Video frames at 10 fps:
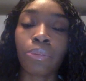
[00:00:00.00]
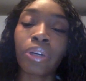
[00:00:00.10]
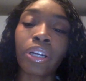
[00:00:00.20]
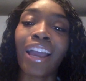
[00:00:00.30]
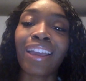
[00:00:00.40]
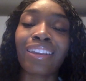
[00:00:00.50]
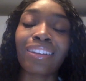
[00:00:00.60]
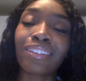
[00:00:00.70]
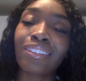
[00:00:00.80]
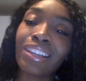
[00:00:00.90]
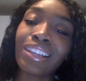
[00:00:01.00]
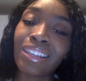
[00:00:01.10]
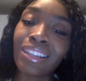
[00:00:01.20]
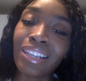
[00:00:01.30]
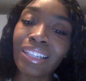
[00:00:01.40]
but
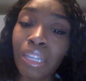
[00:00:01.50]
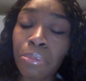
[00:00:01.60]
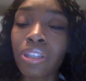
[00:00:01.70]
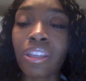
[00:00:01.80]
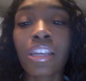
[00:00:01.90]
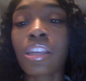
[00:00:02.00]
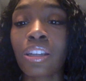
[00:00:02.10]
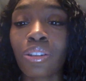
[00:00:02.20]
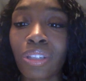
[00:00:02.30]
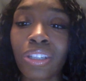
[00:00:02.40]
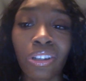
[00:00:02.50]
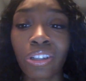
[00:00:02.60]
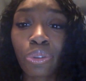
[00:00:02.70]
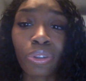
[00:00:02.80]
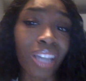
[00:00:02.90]
he seems to think he can only turn
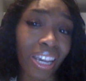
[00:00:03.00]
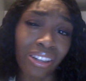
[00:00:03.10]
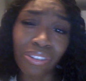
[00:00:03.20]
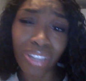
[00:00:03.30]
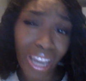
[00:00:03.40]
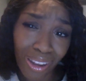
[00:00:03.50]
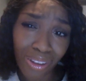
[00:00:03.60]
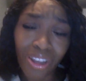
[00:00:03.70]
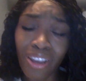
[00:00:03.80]
into a tiger for now.